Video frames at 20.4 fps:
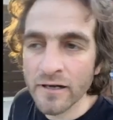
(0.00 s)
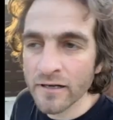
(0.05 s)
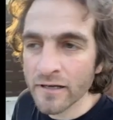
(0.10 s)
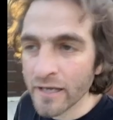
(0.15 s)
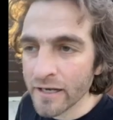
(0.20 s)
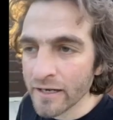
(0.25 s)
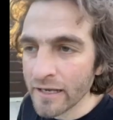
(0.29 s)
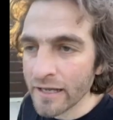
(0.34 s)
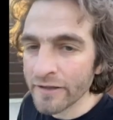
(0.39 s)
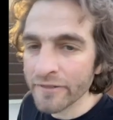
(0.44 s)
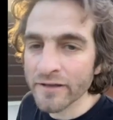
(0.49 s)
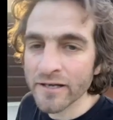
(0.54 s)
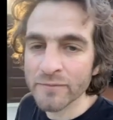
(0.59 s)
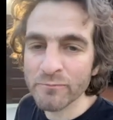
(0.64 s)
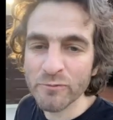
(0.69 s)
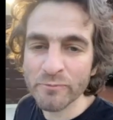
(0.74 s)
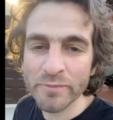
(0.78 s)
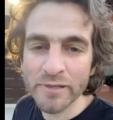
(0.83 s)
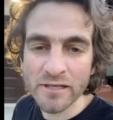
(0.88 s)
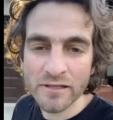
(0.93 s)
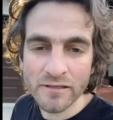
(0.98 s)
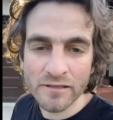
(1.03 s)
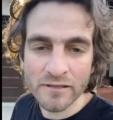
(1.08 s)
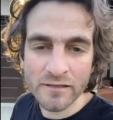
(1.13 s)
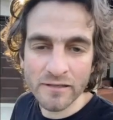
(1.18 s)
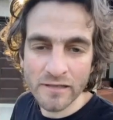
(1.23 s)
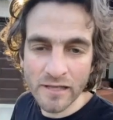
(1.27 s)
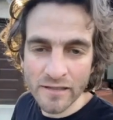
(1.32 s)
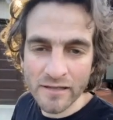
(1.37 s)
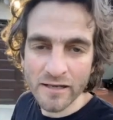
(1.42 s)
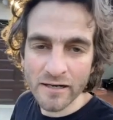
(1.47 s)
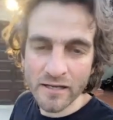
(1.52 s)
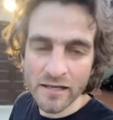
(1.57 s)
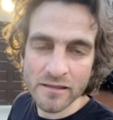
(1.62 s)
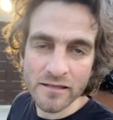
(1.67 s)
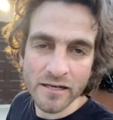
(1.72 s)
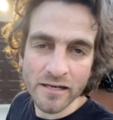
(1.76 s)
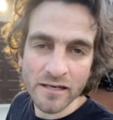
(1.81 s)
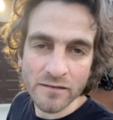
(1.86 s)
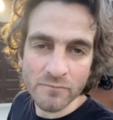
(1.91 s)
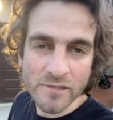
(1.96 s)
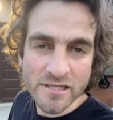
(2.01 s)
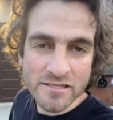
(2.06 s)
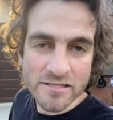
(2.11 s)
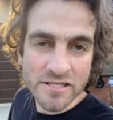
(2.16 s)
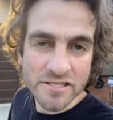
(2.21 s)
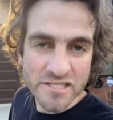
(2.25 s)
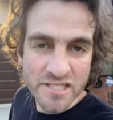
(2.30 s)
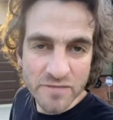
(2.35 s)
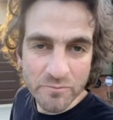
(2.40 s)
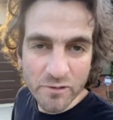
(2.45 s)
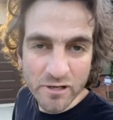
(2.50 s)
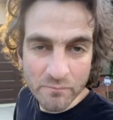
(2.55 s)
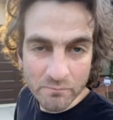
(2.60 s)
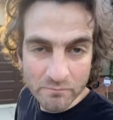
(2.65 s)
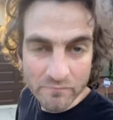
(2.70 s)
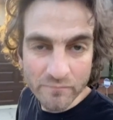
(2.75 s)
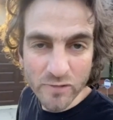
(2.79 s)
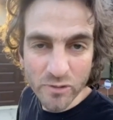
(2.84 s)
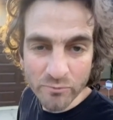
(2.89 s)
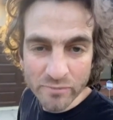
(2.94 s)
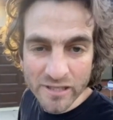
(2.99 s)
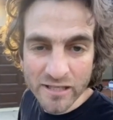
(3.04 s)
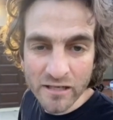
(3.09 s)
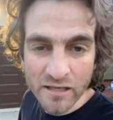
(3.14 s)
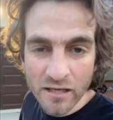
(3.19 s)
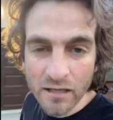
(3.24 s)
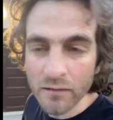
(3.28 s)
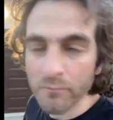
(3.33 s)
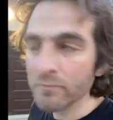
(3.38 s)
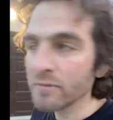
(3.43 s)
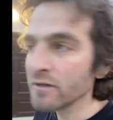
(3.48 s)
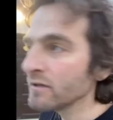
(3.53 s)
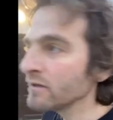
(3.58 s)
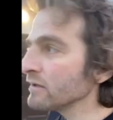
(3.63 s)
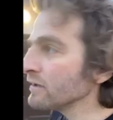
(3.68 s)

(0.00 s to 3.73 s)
Okay, now that I got that out of my system and I'm a bit calm,